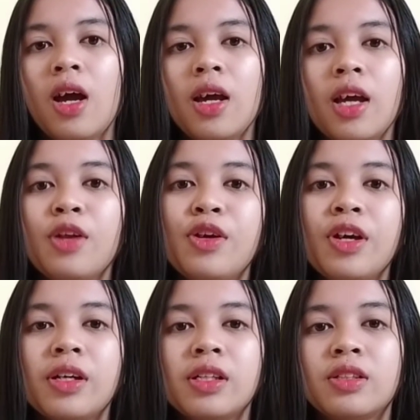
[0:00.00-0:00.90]
In
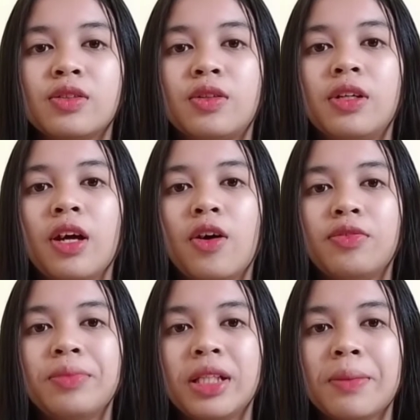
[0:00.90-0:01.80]
the history of
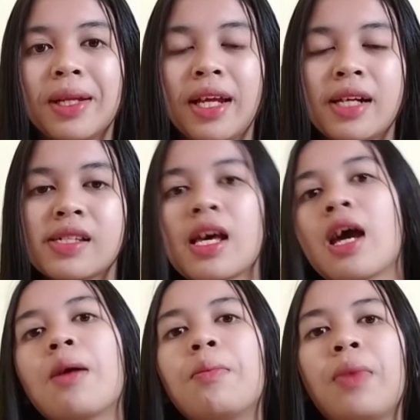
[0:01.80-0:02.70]
mathematics,
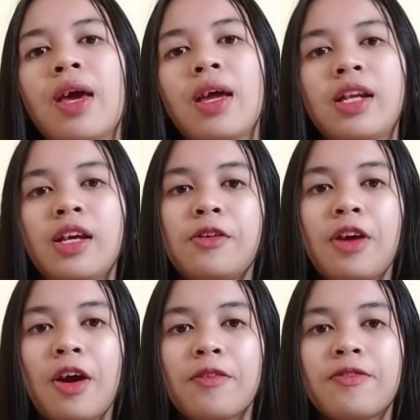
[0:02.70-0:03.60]

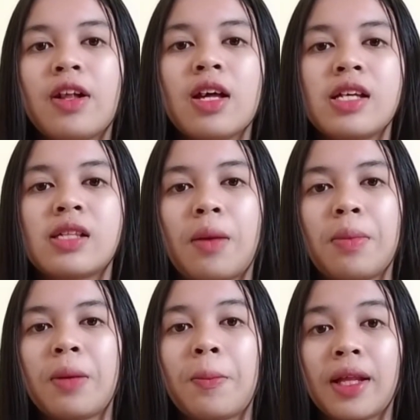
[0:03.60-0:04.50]
medieval
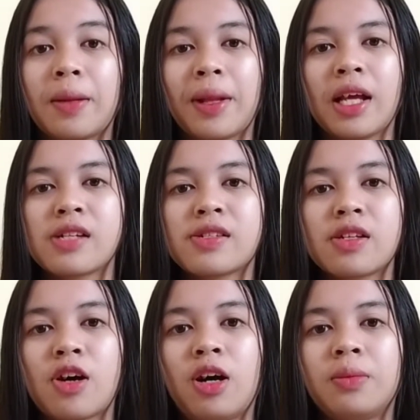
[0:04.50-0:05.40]
Islamic mathematics,
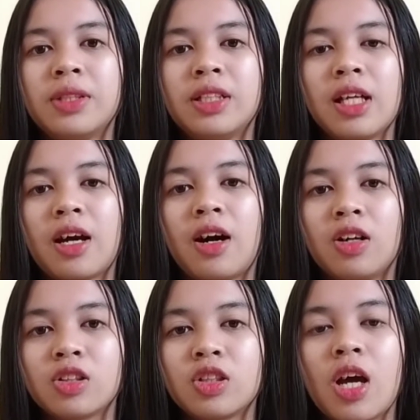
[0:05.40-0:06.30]
commonly
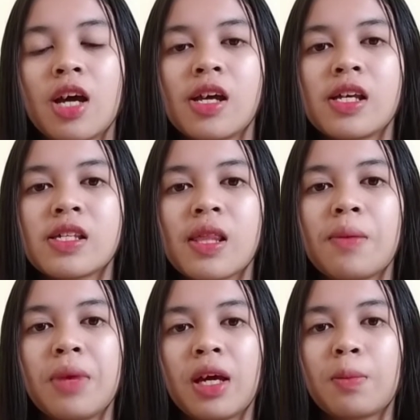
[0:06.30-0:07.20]
called
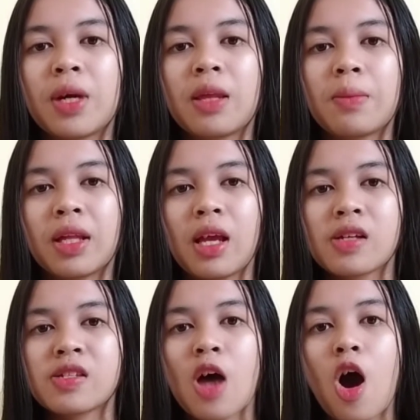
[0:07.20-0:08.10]
Islamic
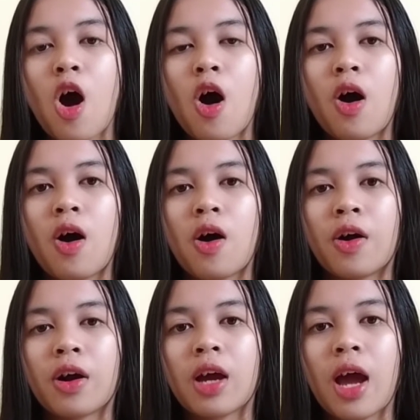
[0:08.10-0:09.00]
mathematics
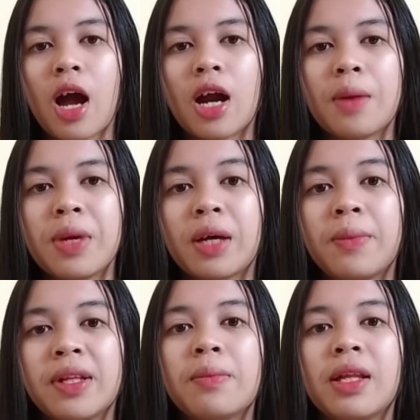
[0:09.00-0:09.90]
or Arabic
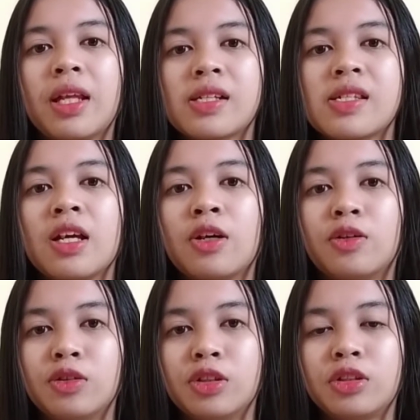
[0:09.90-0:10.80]
mathematics,
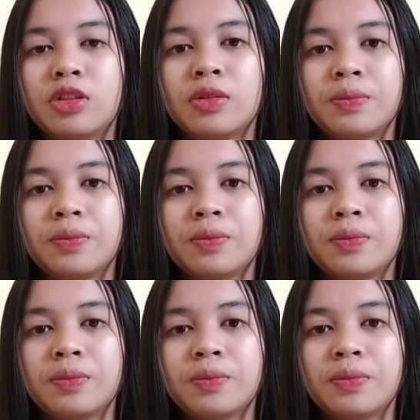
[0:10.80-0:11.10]
includes